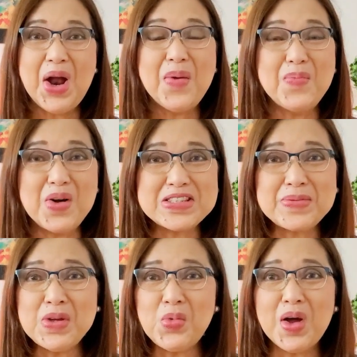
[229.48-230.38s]
Most
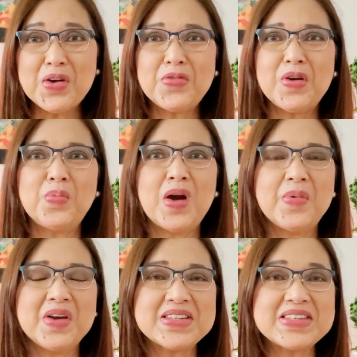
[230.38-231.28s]
of the waterfront
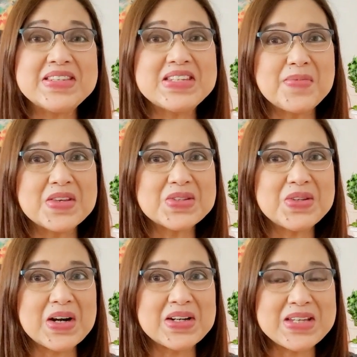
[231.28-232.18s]
properties in
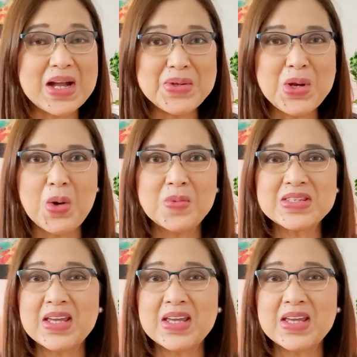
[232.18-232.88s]
Davidson are townhomes